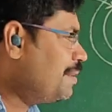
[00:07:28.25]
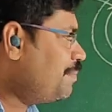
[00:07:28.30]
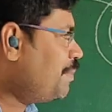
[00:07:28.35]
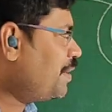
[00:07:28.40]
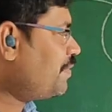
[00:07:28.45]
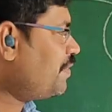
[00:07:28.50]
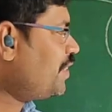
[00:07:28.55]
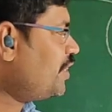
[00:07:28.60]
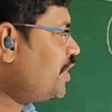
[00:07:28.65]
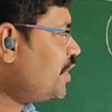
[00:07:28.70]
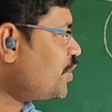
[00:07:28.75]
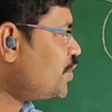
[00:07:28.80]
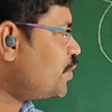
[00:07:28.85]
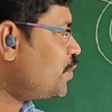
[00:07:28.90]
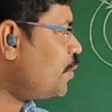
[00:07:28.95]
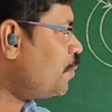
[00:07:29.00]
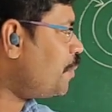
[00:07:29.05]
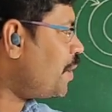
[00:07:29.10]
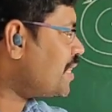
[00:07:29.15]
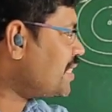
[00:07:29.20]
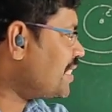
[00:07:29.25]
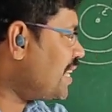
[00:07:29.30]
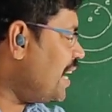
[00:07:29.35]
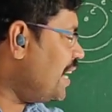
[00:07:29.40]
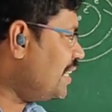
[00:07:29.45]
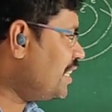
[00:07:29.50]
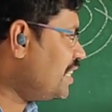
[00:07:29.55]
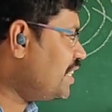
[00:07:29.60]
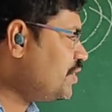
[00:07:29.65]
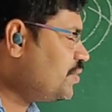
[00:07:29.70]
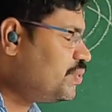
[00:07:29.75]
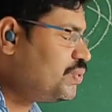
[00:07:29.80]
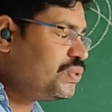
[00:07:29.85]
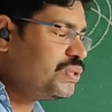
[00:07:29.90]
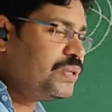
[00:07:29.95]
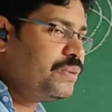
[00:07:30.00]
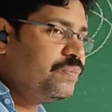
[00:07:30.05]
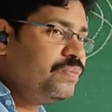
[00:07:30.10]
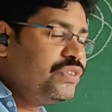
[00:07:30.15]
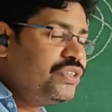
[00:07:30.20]
between these two
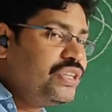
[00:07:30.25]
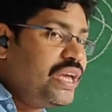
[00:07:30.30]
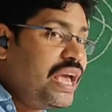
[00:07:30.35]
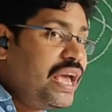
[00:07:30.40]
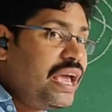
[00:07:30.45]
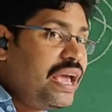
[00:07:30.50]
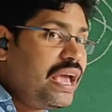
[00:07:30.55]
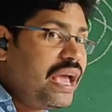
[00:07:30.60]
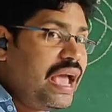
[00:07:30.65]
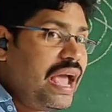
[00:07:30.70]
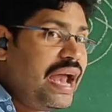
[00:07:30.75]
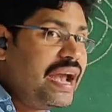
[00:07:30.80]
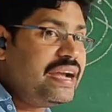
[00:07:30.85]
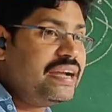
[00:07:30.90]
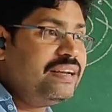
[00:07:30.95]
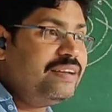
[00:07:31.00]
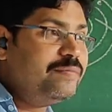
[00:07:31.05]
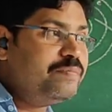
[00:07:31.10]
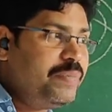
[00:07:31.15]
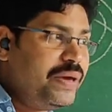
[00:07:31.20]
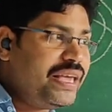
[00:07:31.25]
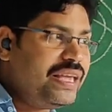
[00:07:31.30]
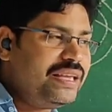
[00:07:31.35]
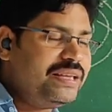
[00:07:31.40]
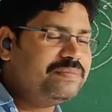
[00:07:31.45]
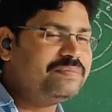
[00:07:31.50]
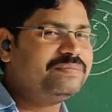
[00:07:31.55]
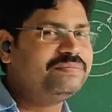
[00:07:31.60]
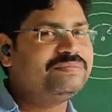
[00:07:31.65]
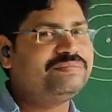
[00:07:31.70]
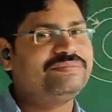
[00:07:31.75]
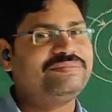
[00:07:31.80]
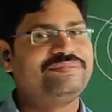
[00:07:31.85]
personalities, A and B.